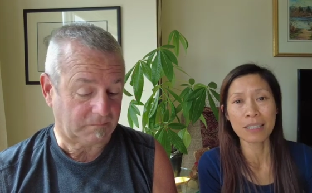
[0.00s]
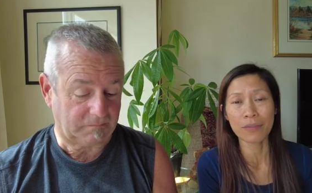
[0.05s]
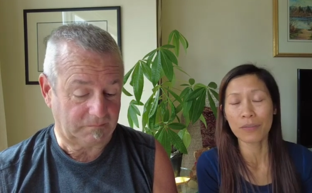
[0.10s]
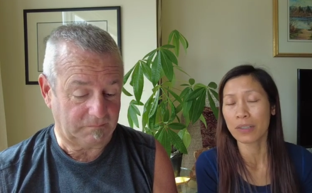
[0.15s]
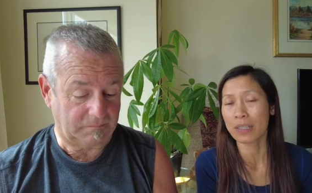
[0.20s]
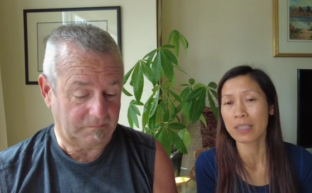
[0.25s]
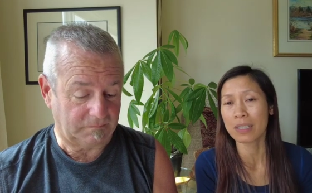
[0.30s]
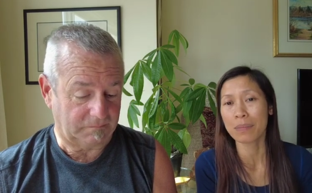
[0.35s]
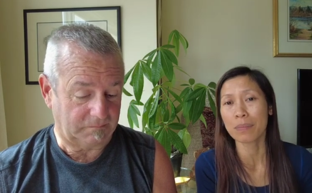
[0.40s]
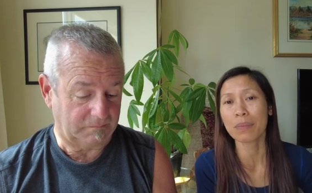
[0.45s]
Speaker 1: say, for
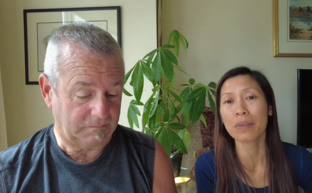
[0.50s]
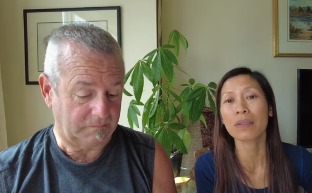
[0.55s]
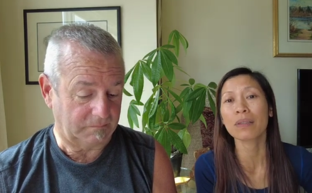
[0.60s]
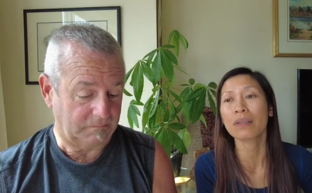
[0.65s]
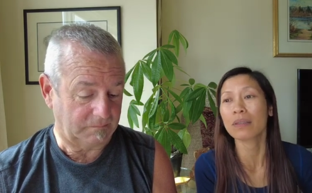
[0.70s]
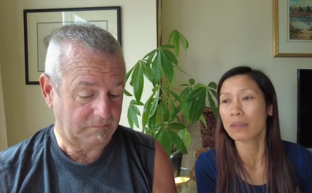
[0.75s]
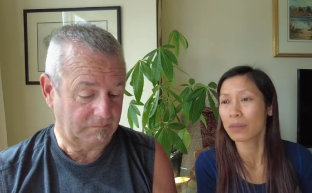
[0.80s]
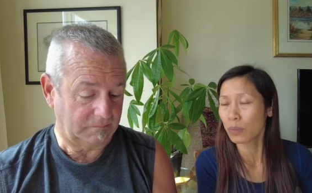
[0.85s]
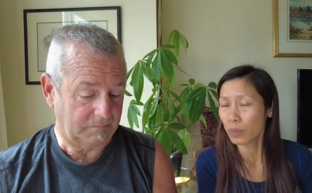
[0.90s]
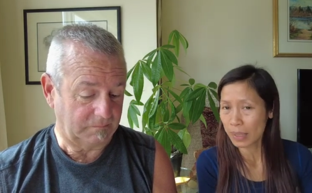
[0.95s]
example,
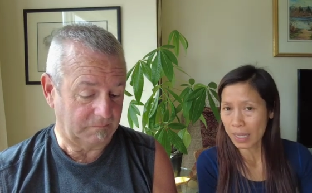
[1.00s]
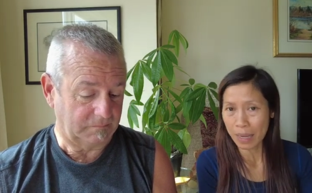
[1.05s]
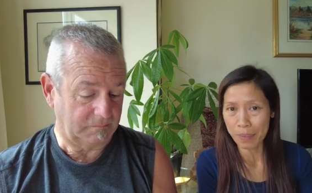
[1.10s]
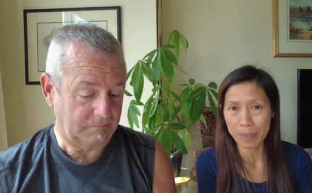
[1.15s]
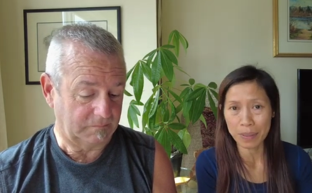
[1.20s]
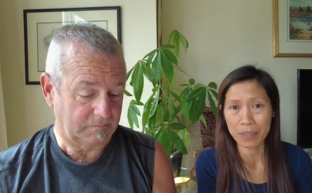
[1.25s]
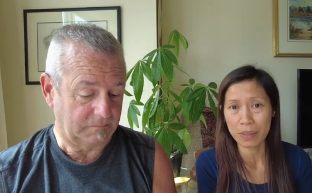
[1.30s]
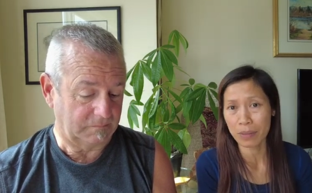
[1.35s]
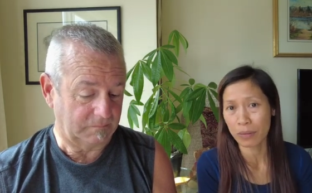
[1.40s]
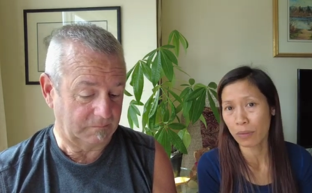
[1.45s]
what
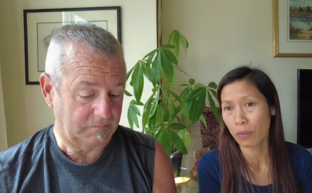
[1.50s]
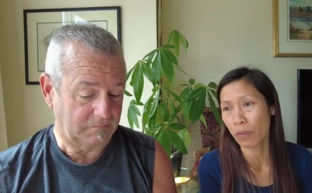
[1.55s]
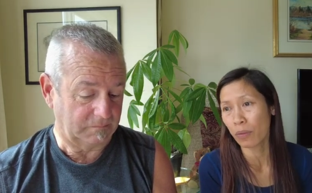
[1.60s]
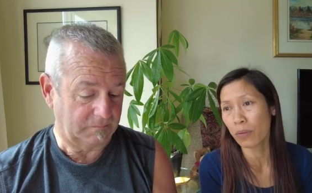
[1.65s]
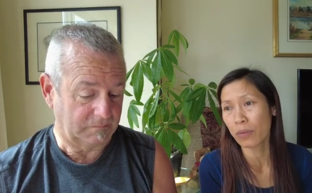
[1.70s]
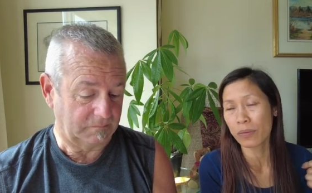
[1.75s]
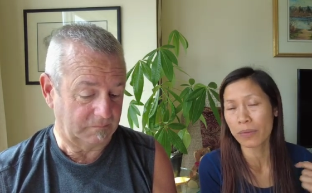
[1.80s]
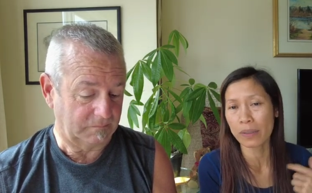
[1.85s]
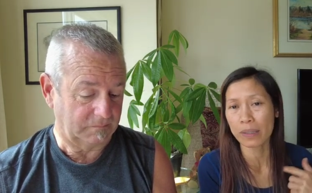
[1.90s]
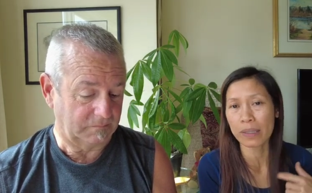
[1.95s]
happens to
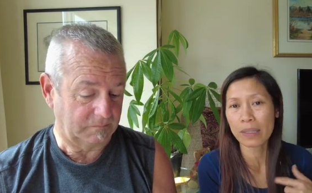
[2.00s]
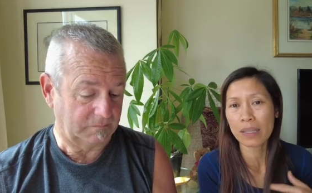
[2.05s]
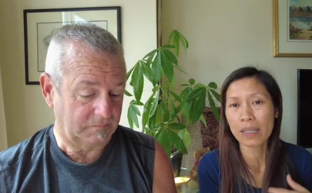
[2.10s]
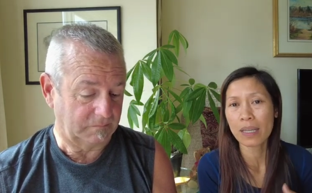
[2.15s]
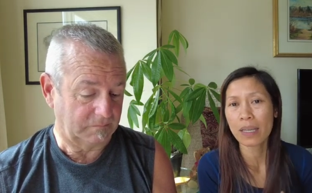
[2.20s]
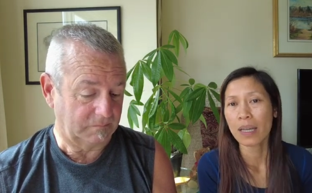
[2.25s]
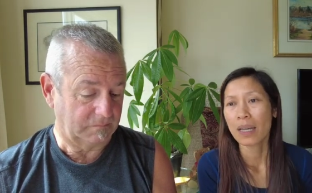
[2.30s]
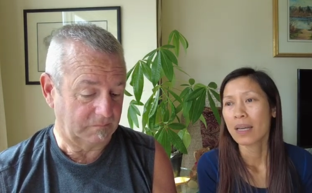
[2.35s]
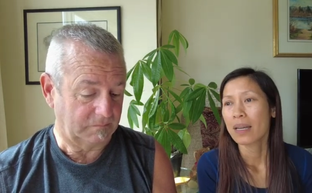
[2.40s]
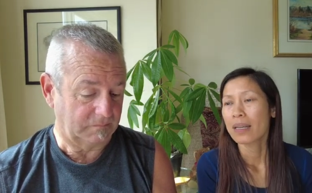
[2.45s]
COVID,
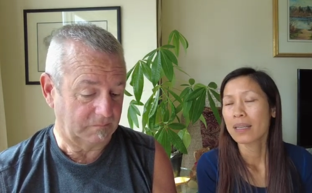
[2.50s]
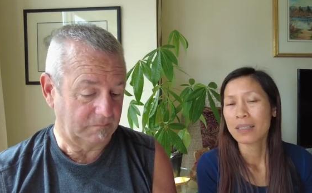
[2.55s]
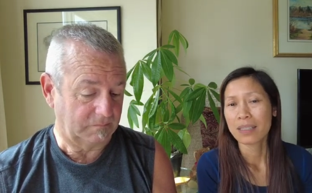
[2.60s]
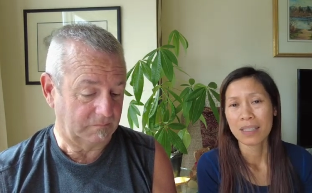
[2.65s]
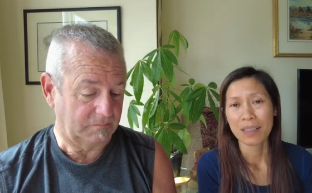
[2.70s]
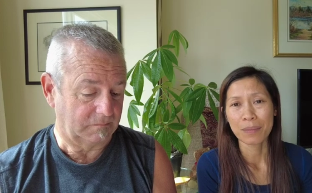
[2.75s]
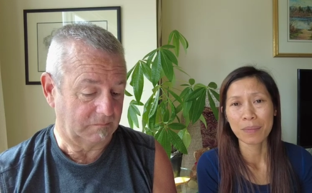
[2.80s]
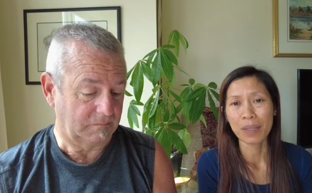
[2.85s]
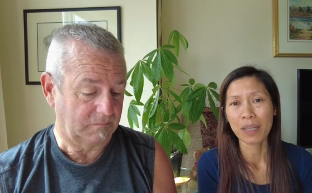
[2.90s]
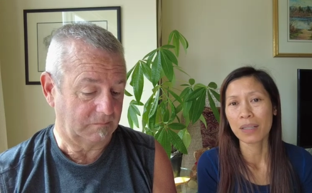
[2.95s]

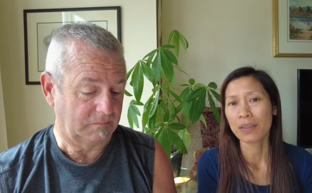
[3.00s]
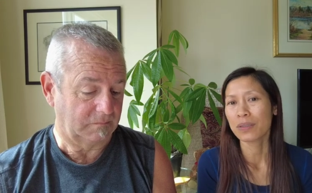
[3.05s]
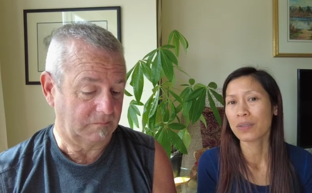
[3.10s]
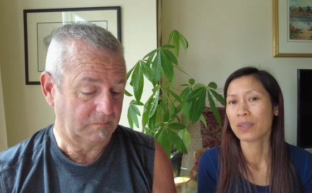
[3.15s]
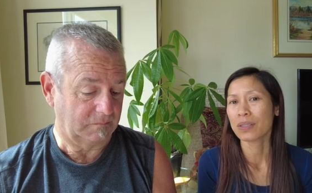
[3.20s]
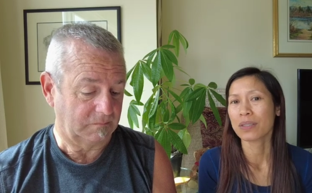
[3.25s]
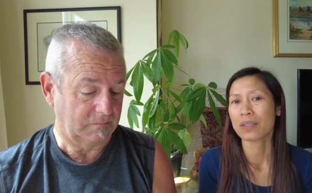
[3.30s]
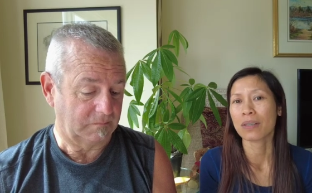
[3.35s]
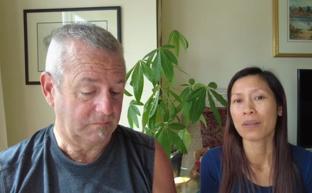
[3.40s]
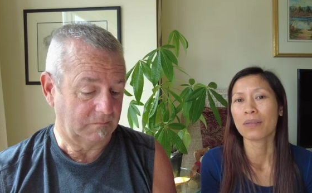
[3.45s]
some
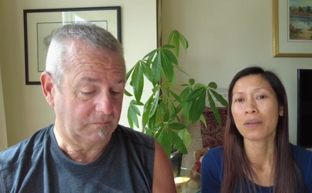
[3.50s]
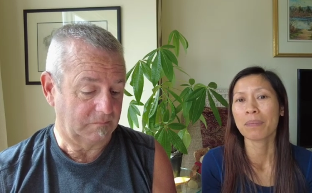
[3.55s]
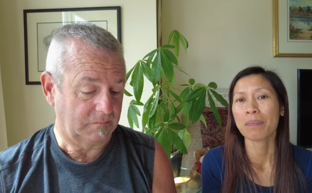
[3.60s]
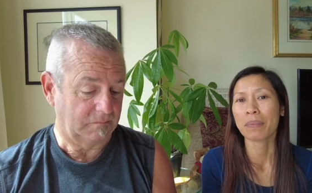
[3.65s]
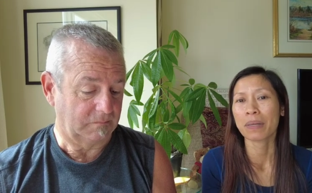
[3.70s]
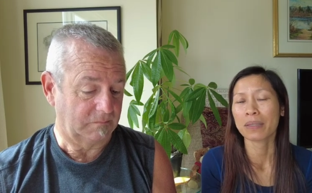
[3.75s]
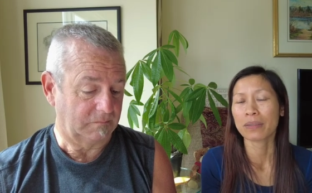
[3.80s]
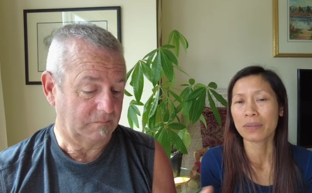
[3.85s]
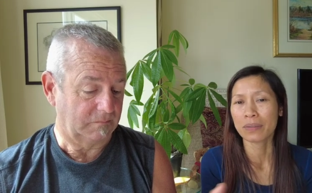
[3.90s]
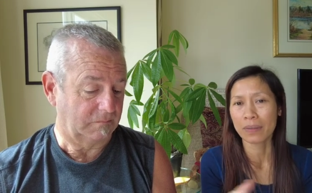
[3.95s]
countries are
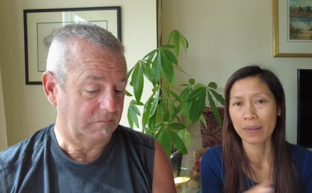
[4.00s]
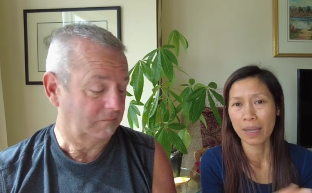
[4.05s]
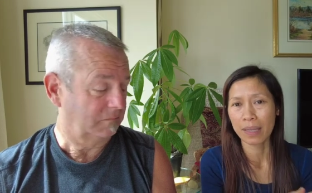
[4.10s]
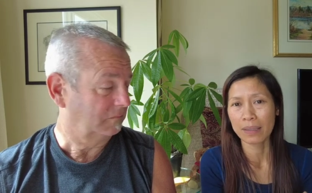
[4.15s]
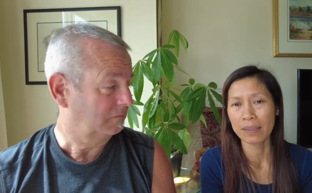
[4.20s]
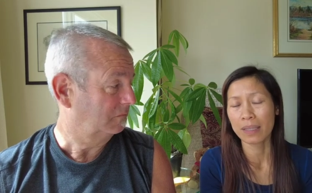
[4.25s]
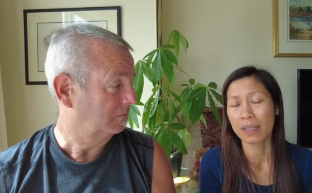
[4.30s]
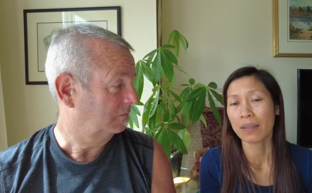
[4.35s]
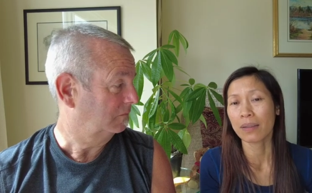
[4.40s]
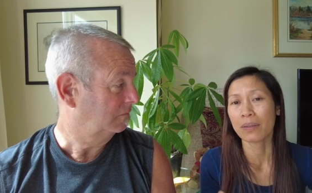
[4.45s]

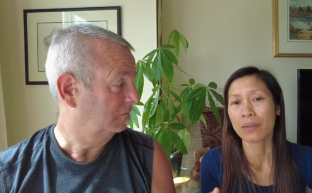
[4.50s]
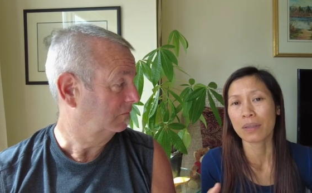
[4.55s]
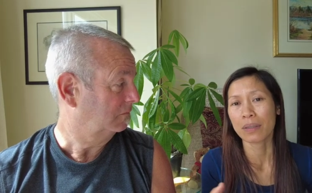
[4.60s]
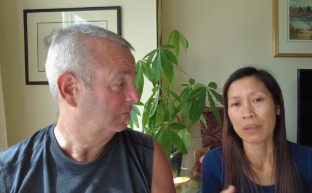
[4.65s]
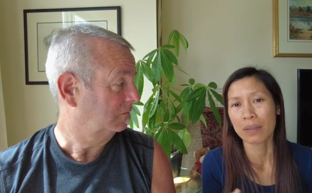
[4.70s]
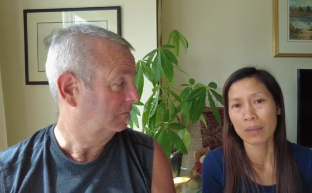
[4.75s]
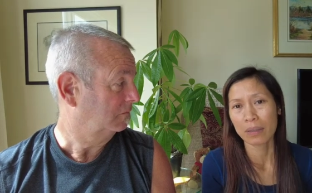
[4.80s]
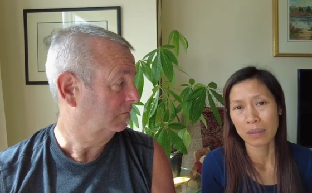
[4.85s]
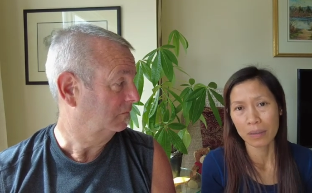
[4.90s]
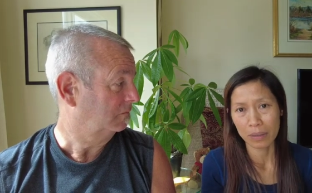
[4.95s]
repatriating
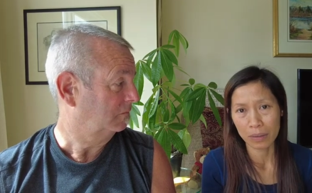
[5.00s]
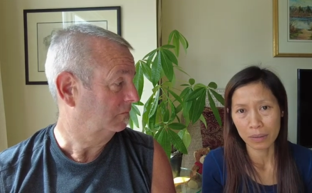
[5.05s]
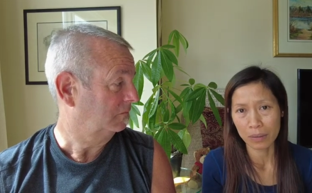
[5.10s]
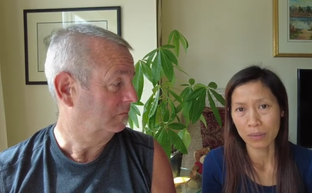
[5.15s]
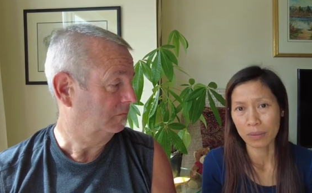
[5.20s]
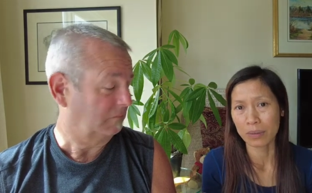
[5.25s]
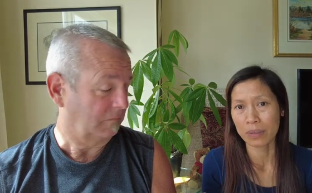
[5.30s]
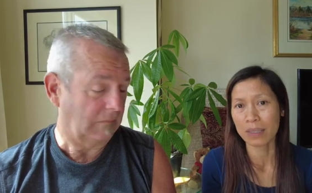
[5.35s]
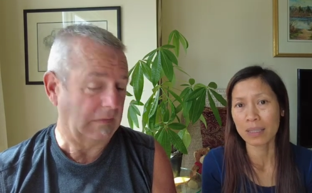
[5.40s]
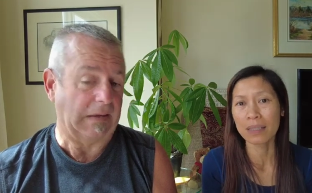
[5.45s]
their, you
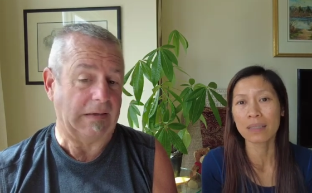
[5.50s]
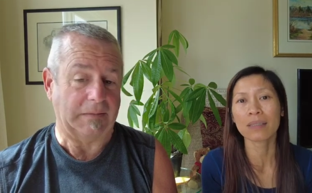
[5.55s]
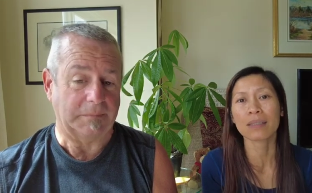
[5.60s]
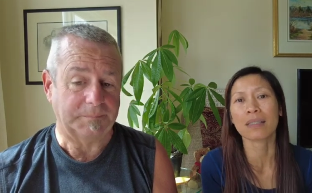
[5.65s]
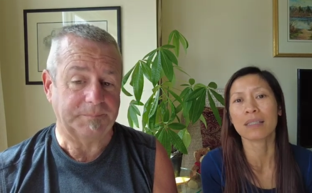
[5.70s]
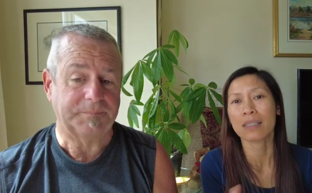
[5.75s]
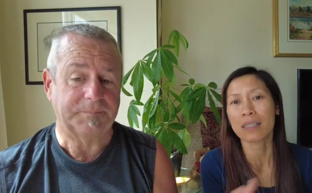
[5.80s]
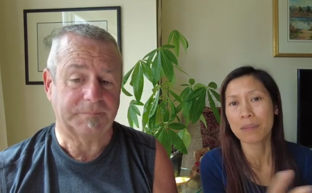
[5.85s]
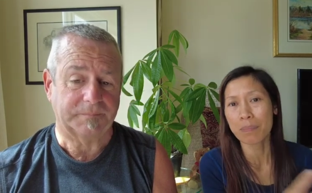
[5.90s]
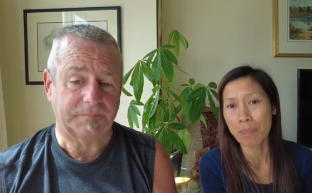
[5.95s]
know,
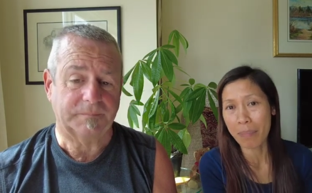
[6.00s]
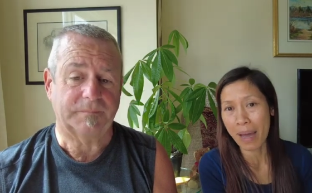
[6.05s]
citizens yeah.